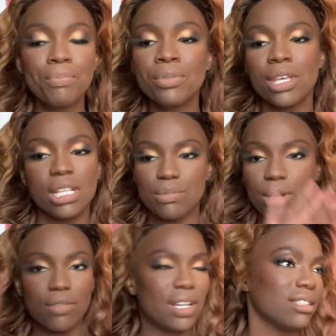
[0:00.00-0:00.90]
Yeah. It's
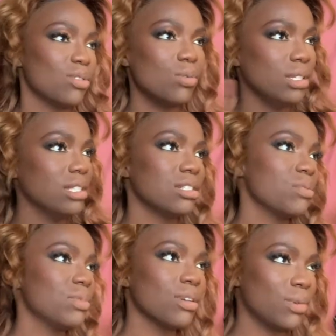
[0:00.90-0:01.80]
part of like the whole
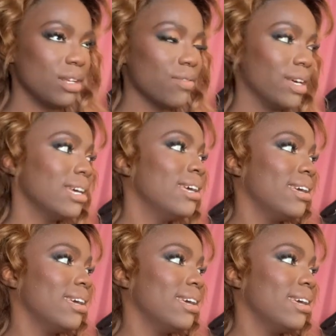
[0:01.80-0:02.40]
leadership thing, whatever. Yeah.